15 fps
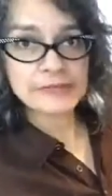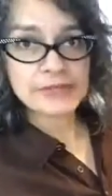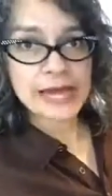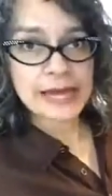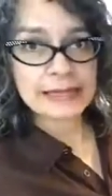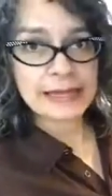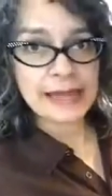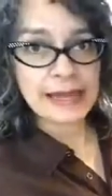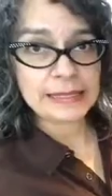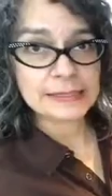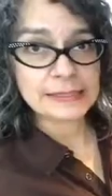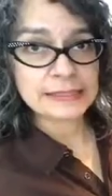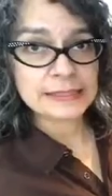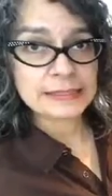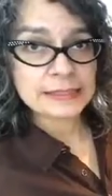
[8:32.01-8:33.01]
to add the
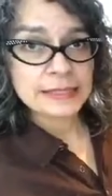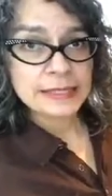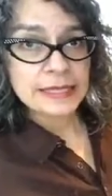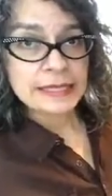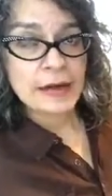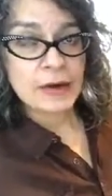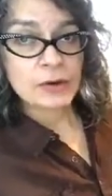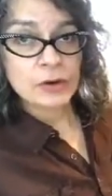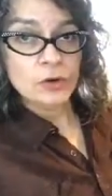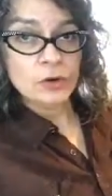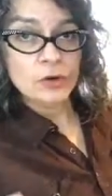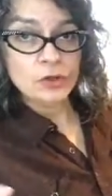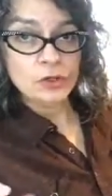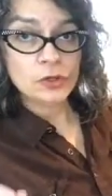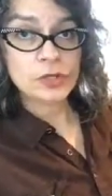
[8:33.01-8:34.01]
eggs. Now,
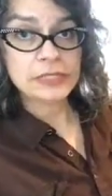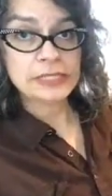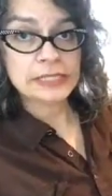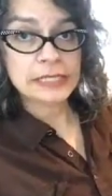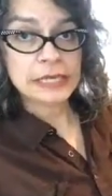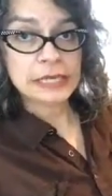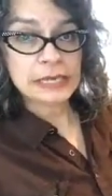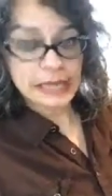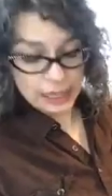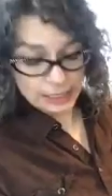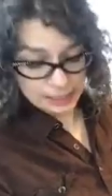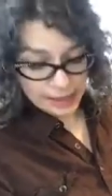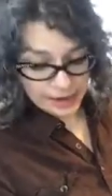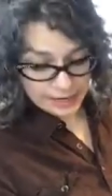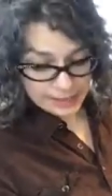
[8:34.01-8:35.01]
you can see a
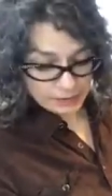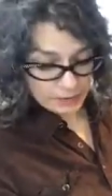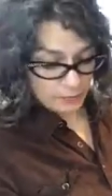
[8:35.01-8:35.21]
line